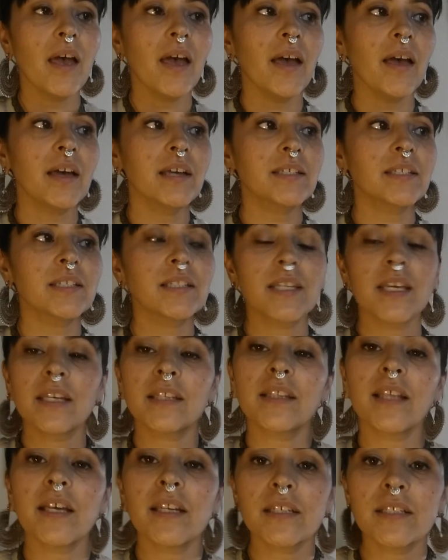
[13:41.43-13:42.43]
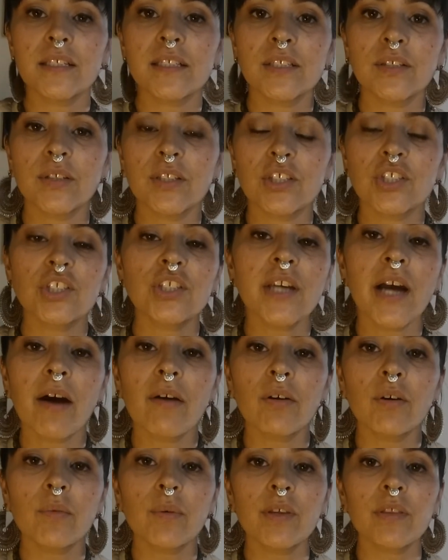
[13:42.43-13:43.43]
and take that into the
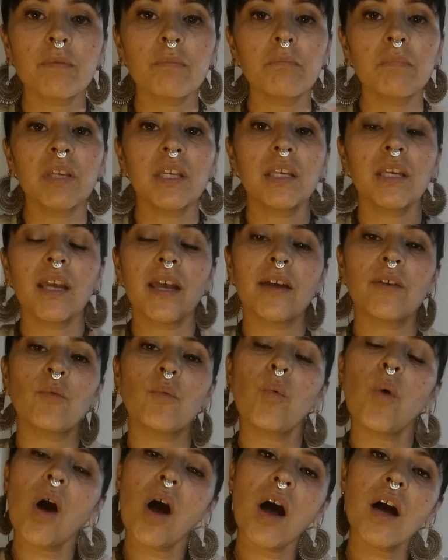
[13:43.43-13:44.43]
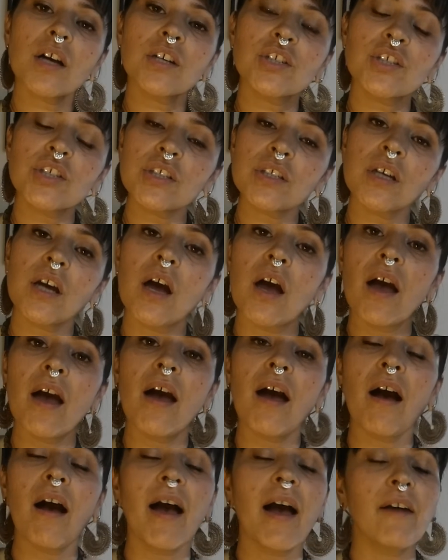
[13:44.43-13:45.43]
shower with me and wash
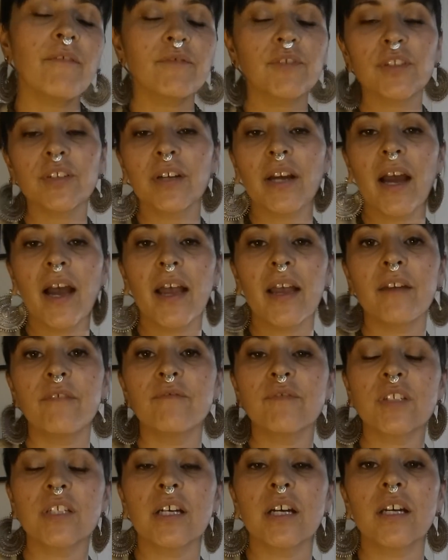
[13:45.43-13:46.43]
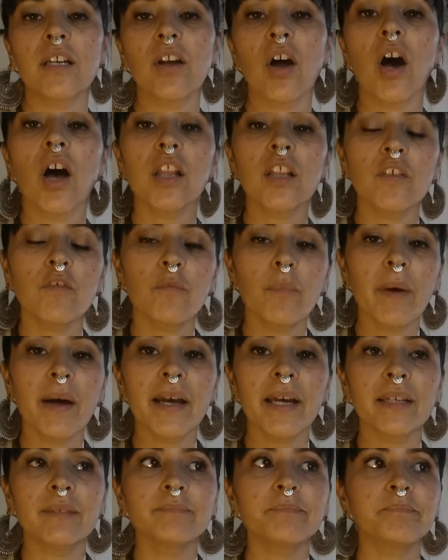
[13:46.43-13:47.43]
after I've done all of
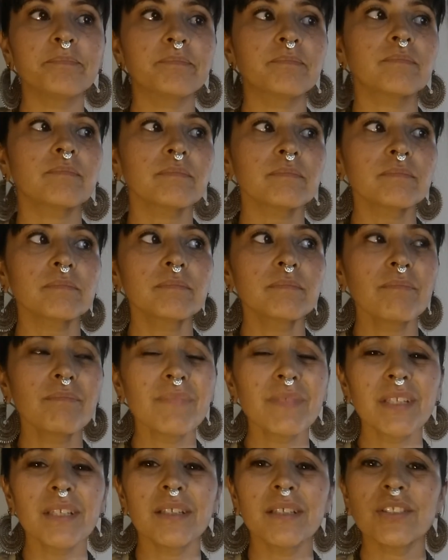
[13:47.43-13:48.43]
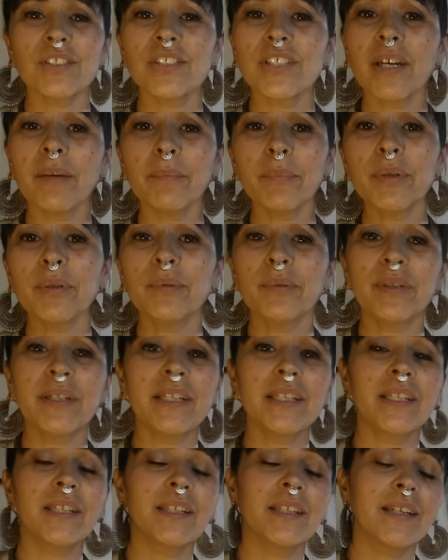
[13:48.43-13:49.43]
my
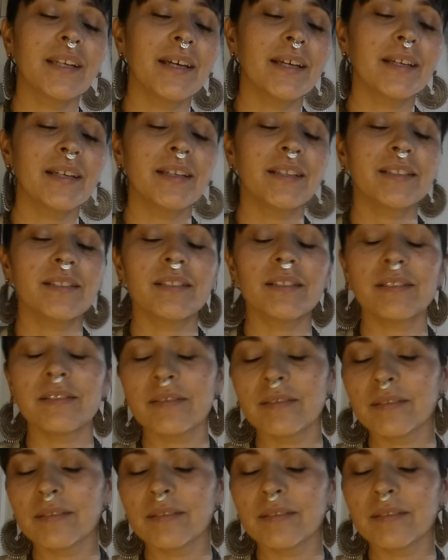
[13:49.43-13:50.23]
shampooing and,